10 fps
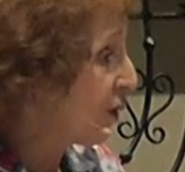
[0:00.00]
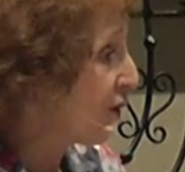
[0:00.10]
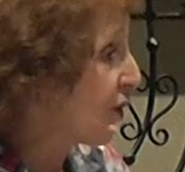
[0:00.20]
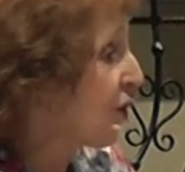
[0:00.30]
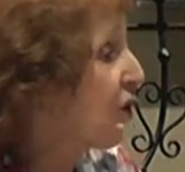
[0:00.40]

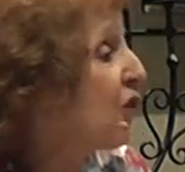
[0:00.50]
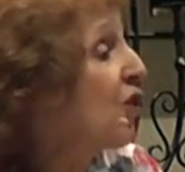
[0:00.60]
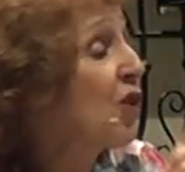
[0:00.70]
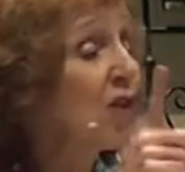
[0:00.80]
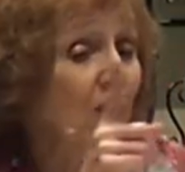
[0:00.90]
refers to
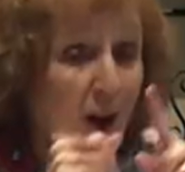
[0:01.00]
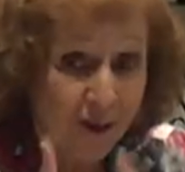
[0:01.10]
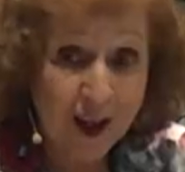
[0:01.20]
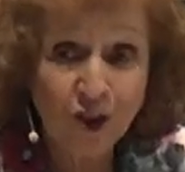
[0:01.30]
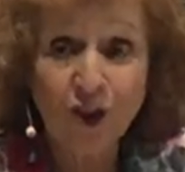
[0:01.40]
your
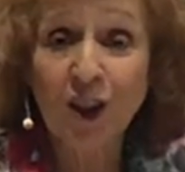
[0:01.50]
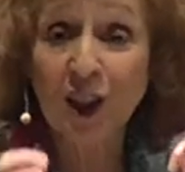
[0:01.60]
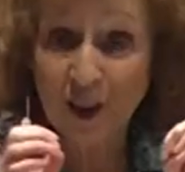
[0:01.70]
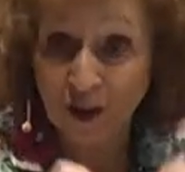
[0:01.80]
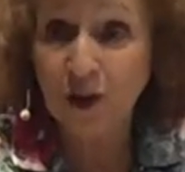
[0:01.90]
salvation
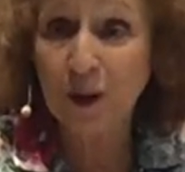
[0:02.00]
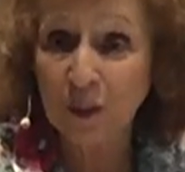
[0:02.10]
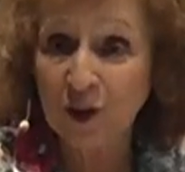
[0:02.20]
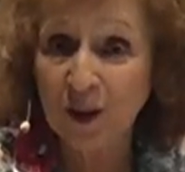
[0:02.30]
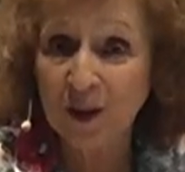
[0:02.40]
in
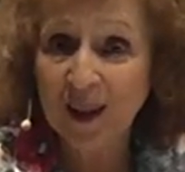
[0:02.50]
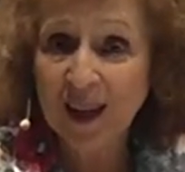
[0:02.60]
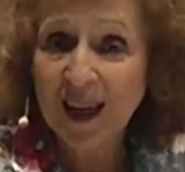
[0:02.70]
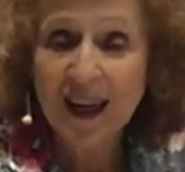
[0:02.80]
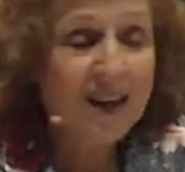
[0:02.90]
Scripture.
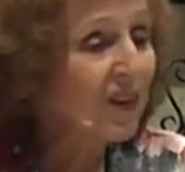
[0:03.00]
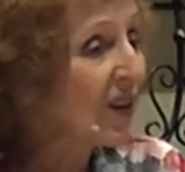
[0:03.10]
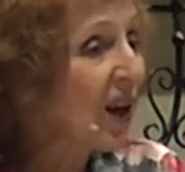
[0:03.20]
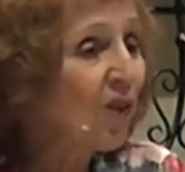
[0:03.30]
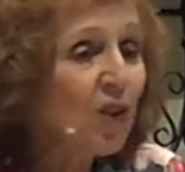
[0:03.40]
It's
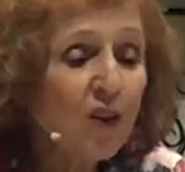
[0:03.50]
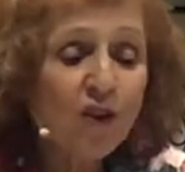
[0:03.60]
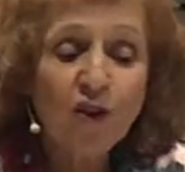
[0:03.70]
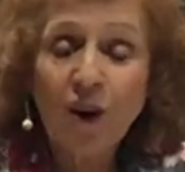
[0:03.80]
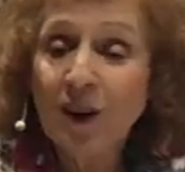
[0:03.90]
never a
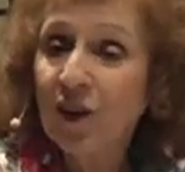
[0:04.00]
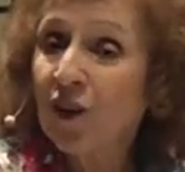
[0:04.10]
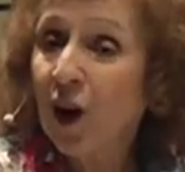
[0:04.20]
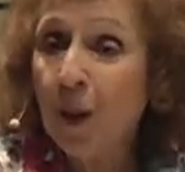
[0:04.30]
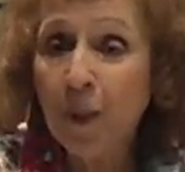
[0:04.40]
start,
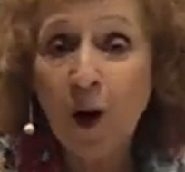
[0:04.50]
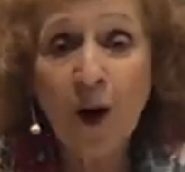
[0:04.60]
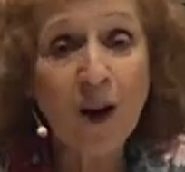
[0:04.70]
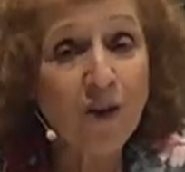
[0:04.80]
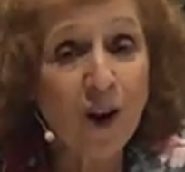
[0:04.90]
stop,
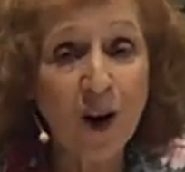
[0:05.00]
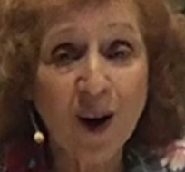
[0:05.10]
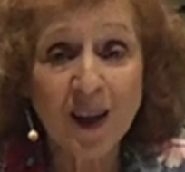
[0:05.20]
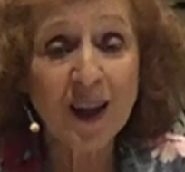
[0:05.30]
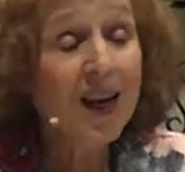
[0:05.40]
off,
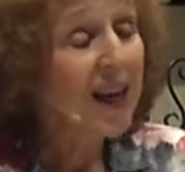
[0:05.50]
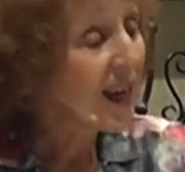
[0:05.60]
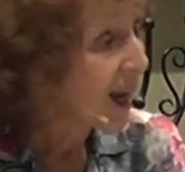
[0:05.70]
on. It